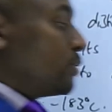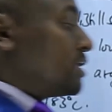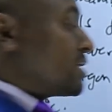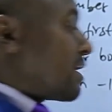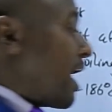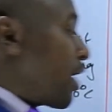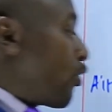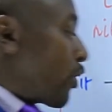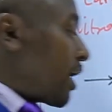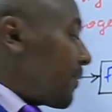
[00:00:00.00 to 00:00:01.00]
which is
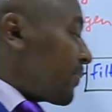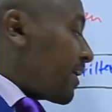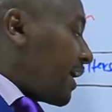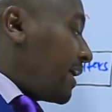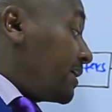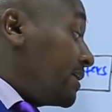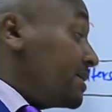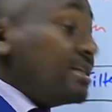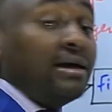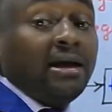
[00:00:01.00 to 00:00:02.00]
argon, and it
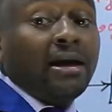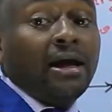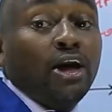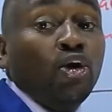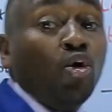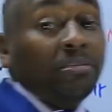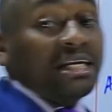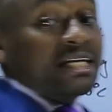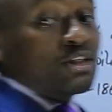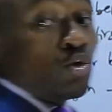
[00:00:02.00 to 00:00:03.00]
is the
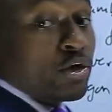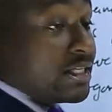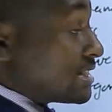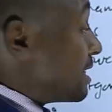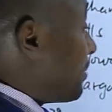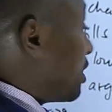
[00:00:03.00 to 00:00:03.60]
dominant or it's the